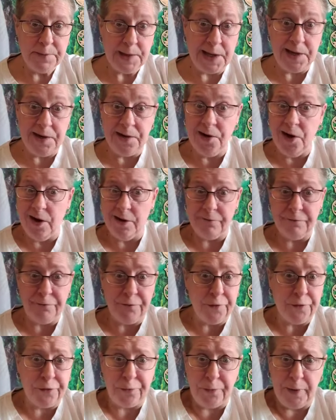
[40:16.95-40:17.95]
And not
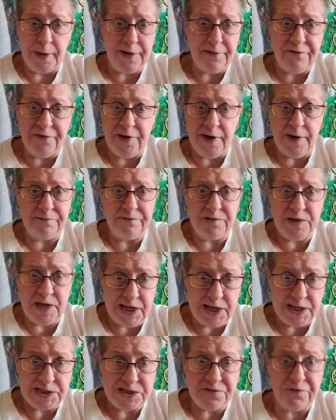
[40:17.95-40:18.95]
for 3 to 5
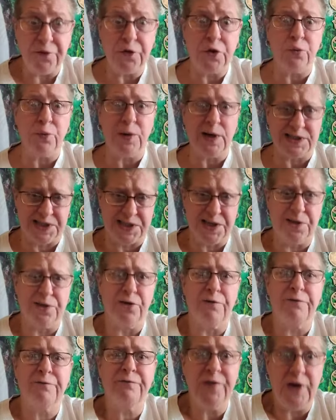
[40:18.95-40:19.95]
days, for the rest of
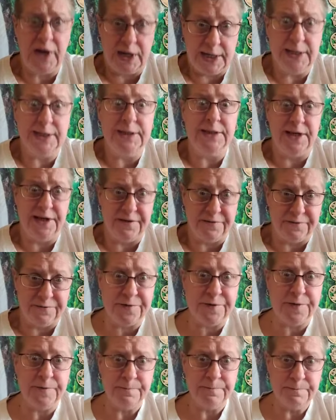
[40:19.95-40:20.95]
their fucking
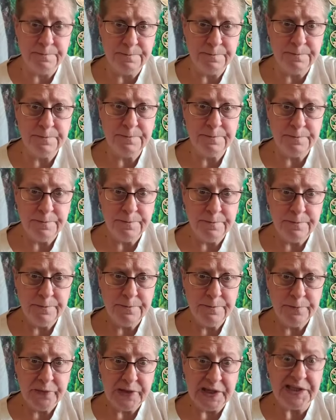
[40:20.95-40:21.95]
life.
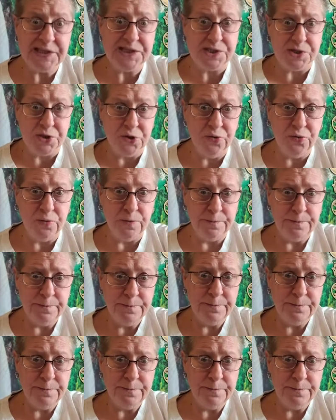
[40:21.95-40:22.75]
It's due.